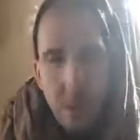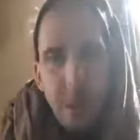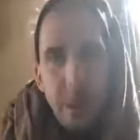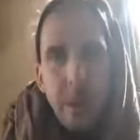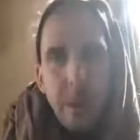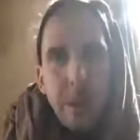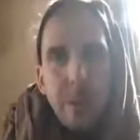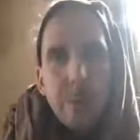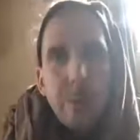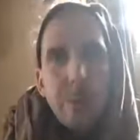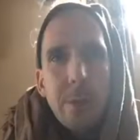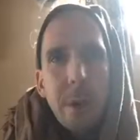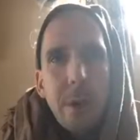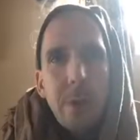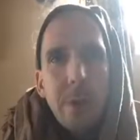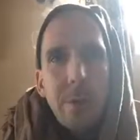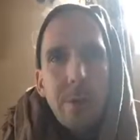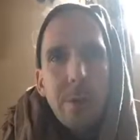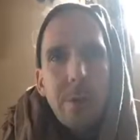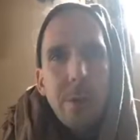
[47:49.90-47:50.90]
Yes,
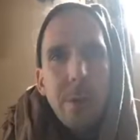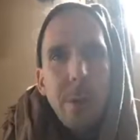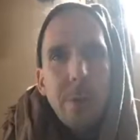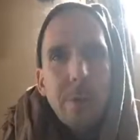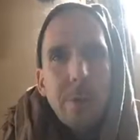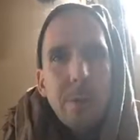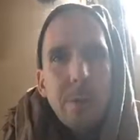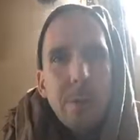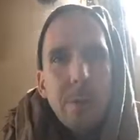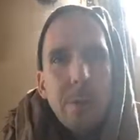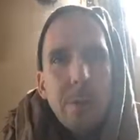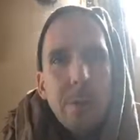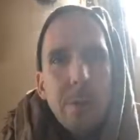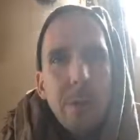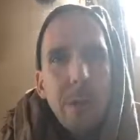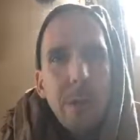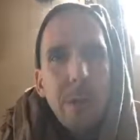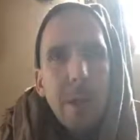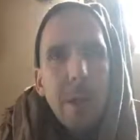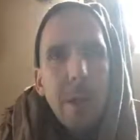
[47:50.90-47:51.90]
Eleonora, she's
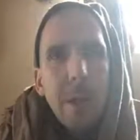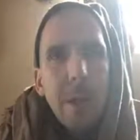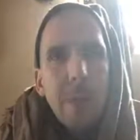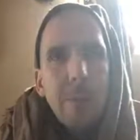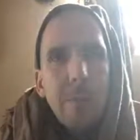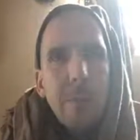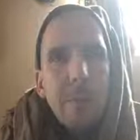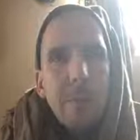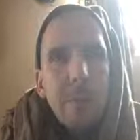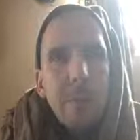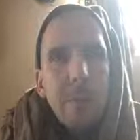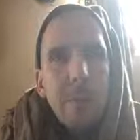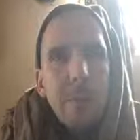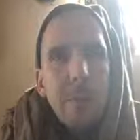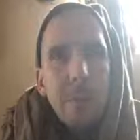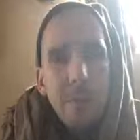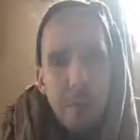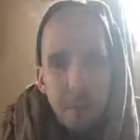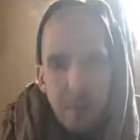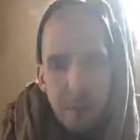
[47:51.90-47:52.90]
getting
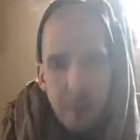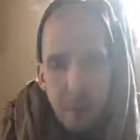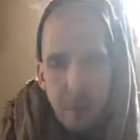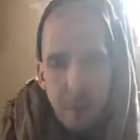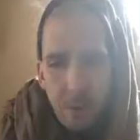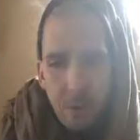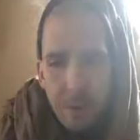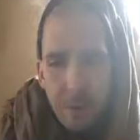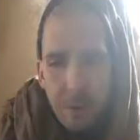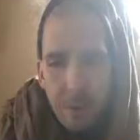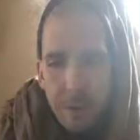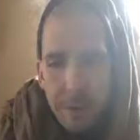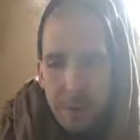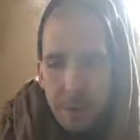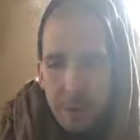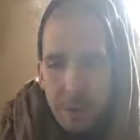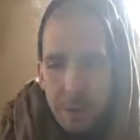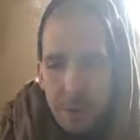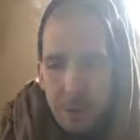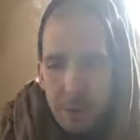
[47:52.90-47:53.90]

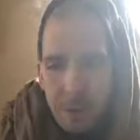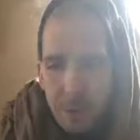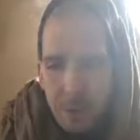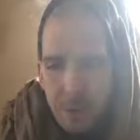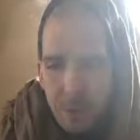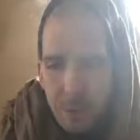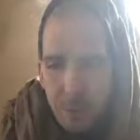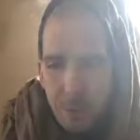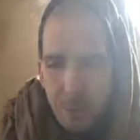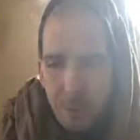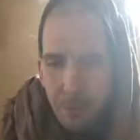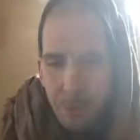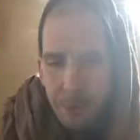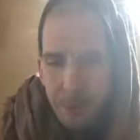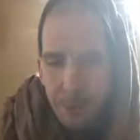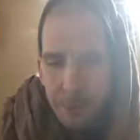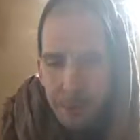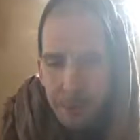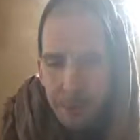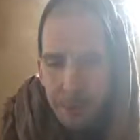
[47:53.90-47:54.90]
requests to sue for
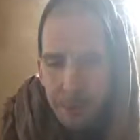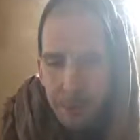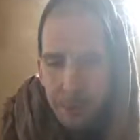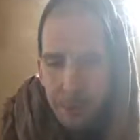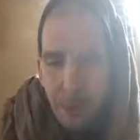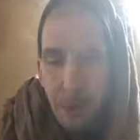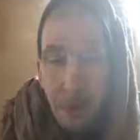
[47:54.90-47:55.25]
the deities.